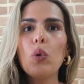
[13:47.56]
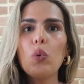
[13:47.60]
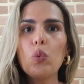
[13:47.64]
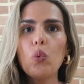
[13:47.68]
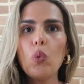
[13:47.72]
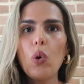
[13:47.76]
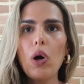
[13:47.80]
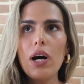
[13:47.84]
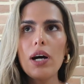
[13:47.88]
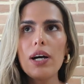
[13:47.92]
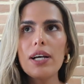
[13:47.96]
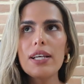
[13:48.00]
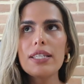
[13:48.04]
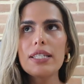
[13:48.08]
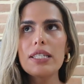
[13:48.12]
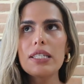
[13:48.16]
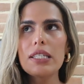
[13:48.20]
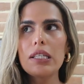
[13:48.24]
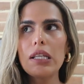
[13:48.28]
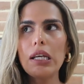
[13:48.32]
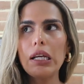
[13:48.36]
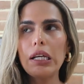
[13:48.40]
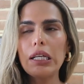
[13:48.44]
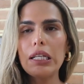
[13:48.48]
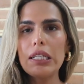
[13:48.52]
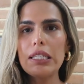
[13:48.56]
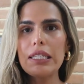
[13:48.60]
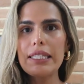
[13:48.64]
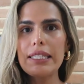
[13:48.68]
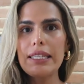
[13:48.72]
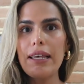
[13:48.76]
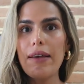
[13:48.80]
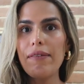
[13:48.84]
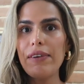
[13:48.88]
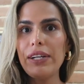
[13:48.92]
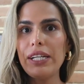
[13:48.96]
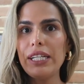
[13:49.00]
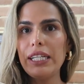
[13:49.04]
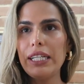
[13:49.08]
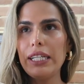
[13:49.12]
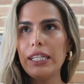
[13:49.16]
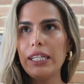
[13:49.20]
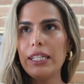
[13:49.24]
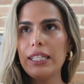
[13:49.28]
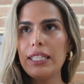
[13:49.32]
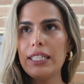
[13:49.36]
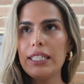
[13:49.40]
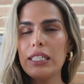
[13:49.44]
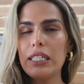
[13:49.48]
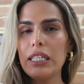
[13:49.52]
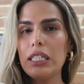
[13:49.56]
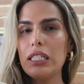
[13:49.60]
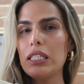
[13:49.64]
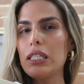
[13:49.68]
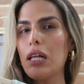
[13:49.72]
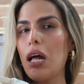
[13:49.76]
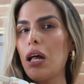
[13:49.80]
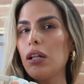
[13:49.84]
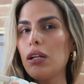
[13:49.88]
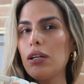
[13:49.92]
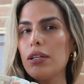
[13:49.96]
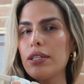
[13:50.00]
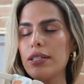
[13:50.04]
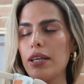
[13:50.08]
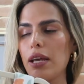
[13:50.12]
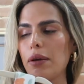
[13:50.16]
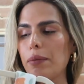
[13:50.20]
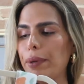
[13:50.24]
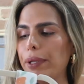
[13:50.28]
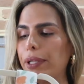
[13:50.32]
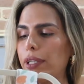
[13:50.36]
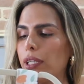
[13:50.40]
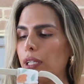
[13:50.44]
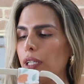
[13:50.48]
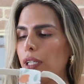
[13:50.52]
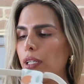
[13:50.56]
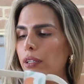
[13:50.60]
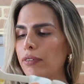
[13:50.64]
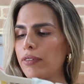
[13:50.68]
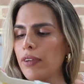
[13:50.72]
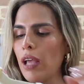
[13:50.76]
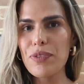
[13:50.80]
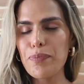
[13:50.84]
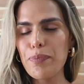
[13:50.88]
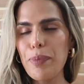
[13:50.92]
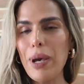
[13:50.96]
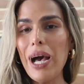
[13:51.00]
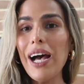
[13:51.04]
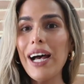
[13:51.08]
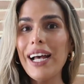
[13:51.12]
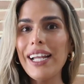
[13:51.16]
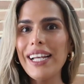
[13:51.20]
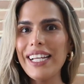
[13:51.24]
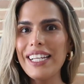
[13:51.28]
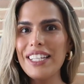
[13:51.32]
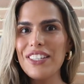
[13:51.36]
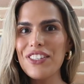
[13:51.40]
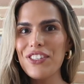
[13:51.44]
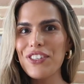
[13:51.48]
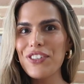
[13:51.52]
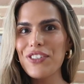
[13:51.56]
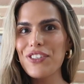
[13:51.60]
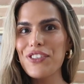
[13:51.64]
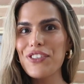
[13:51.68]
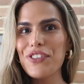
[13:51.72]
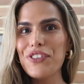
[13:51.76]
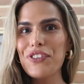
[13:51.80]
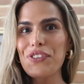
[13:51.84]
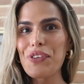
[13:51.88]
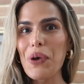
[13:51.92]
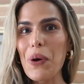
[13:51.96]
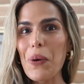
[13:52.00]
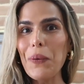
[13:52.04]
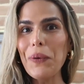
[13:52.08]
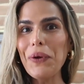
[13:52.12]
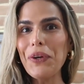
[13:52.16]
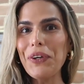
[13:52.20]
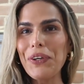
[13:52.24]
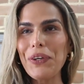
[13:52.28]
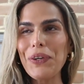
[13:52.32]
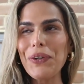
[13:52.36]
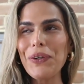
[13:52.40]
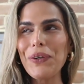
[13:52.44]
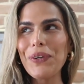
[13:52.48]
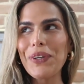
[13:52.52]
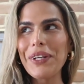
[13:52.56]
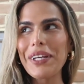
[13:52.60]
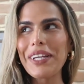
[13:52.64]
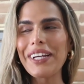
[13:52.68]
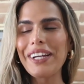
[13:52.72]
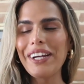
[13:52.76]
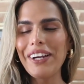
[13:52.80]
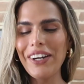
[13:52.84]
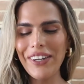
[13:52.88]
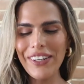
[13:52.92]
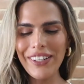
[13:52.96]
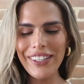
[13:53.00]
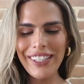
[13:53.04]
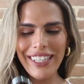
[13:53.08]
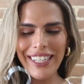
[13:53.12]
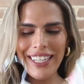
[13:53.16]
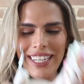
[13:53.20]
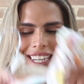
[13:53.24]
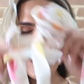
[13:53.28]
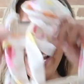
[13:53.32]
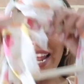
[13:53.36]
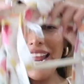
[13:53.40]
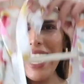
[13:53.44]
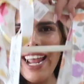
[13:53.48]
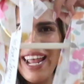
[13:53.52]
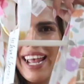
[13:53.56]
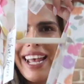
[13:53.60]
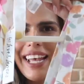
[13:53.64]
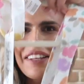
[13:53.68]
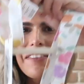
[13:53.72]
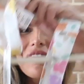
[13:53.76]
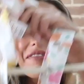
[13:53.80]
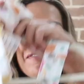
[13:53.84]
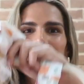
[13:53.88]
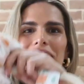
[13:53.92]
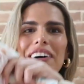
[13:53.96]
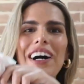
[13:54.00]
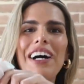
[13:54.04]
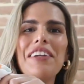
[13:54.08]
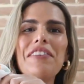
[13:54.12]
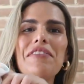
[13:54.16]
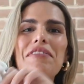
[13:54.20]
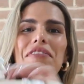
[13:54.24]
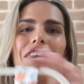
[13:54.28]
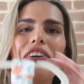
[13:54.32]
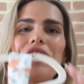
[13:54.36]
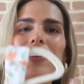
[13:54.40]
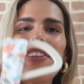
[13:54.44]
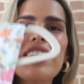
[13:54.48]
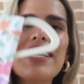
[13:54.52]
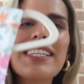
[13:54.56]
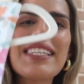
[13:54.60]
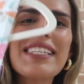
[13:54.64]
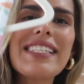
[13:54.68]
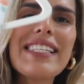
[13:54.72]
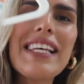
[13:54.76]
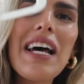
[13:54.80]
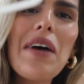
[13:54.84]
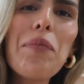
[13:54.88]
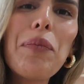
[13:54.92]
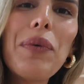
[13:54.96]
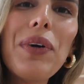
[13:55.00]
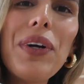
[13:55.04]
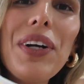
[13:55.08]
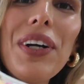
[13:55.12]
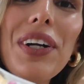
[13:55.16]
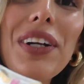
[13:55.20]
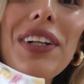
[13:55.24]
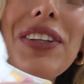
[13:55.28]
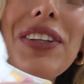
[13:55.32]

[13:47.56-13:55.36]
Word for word: was like $76, I believe. But it's just so cute and girly and fun for the summer.